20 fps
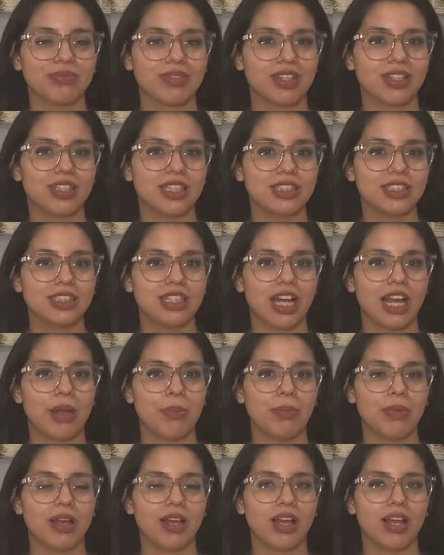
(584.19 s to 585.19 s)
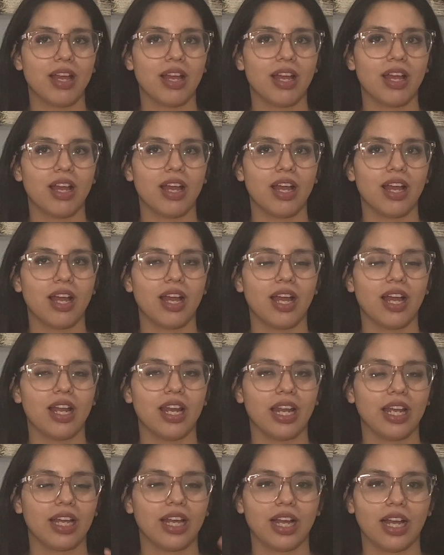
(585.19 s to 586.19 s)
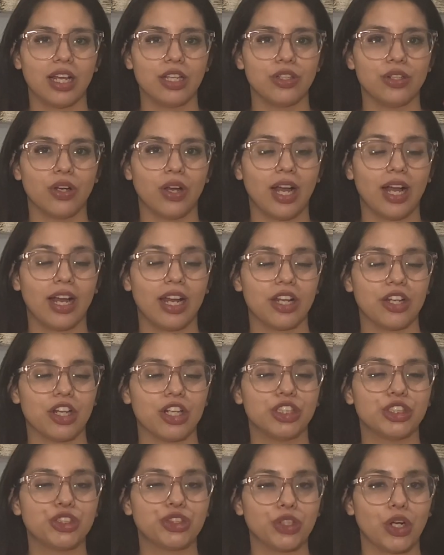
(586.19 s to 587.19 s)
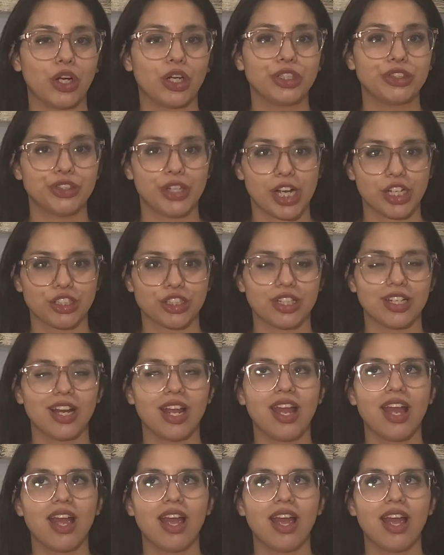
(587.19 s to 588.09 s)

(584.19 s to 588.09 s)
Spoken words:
This time, like, I got another strong contraction,